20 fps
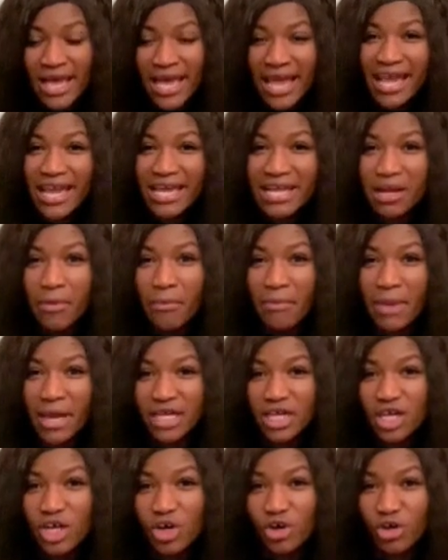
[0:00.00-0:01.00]
in a
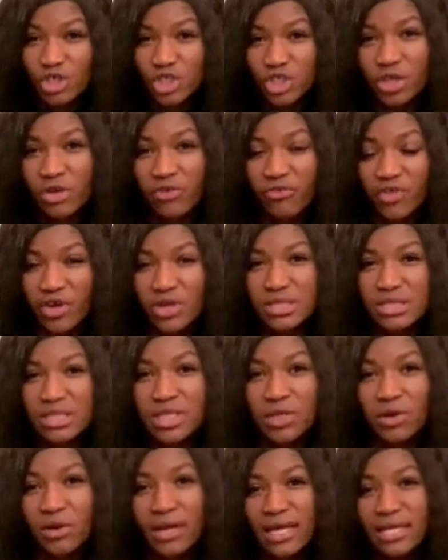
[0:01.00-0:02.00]
medical
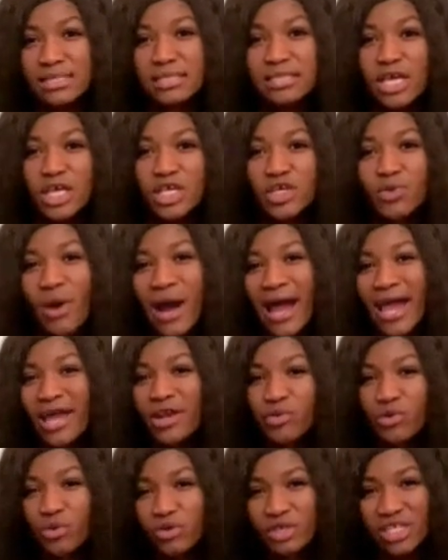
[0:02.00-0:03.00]
university, or let's say you are
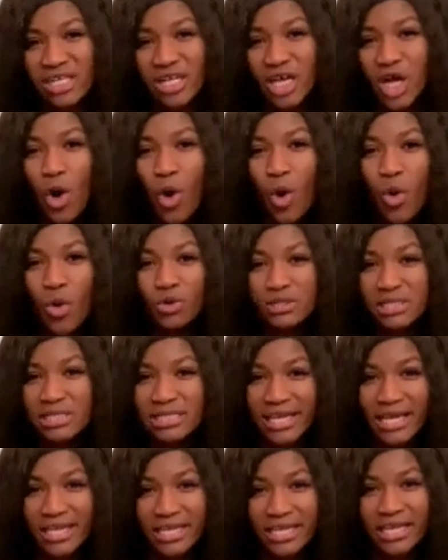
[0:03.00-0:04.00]
enrolled in a course
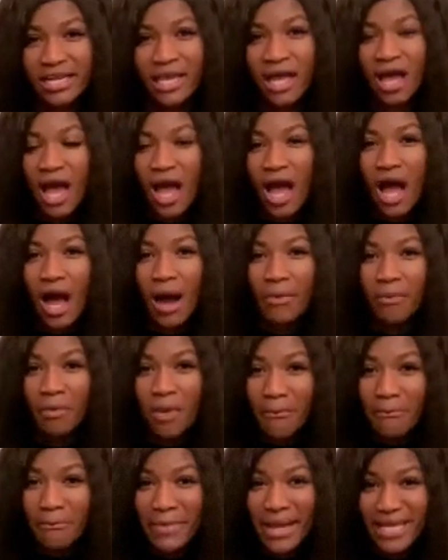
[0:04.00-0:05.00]
studying
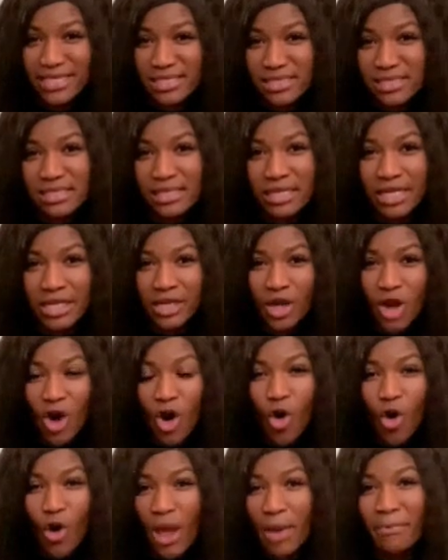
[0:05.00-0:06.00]
medicine
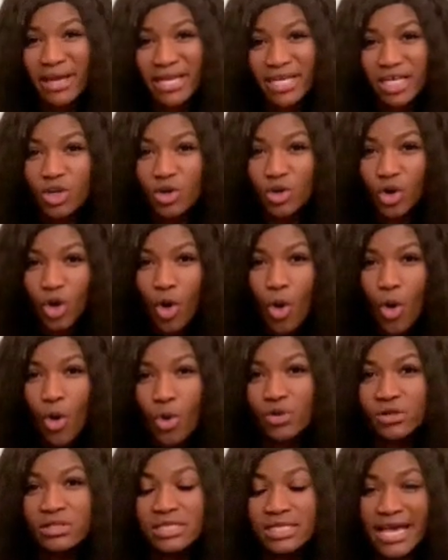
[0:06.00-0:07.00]
or a medical
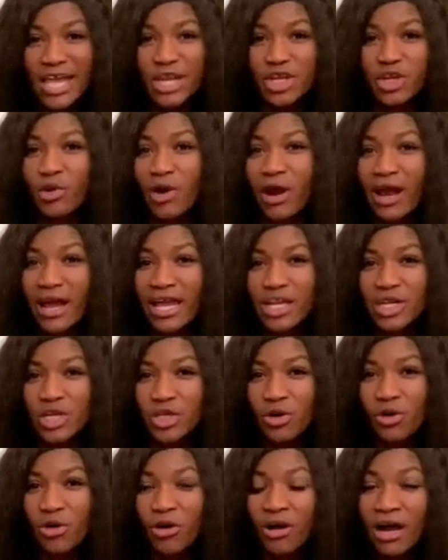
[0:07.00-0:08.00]
course, and you are in
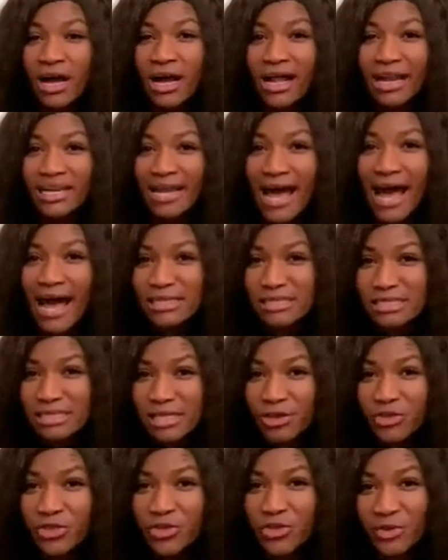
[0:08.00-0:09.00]
your
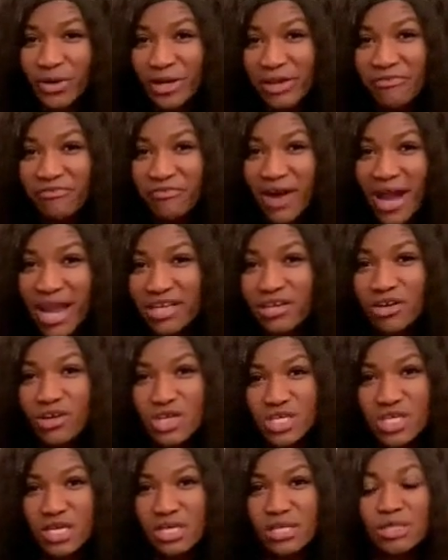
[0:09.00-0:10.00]
last 3 final years